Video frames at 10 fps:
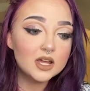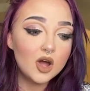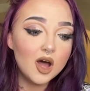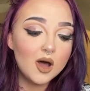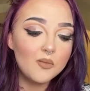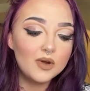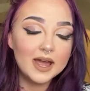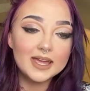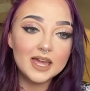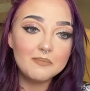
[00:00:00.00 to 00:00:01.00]
when
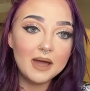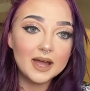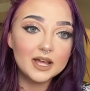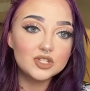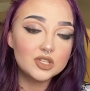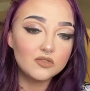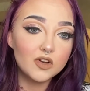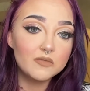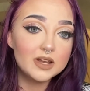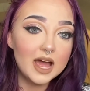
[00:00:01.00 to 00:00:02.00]
I get back into the
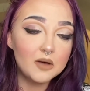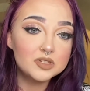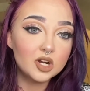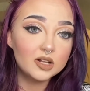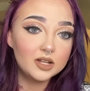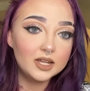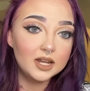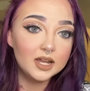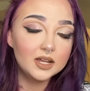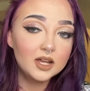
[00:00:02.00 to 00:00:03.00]
room to help start
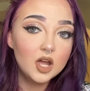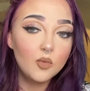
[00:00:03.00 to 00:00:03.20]
cleaning,